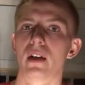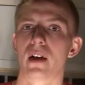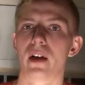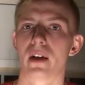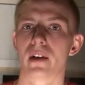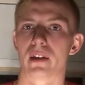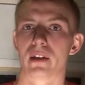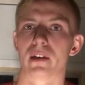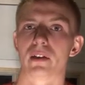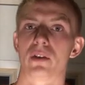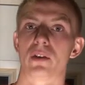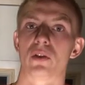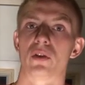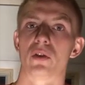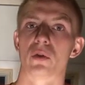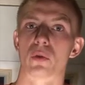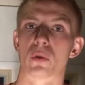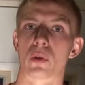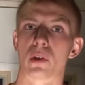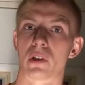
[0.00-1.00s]
And then
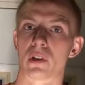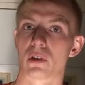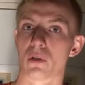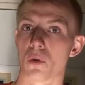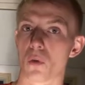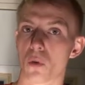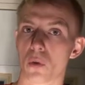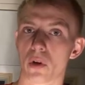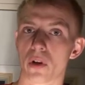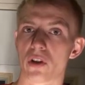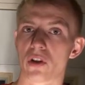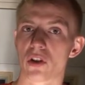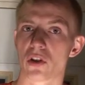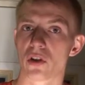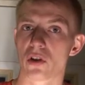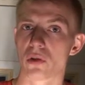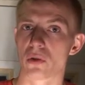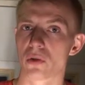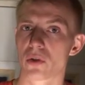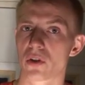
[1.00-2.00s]
your orange is
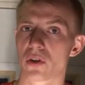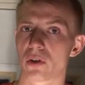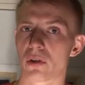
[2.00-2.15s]
used,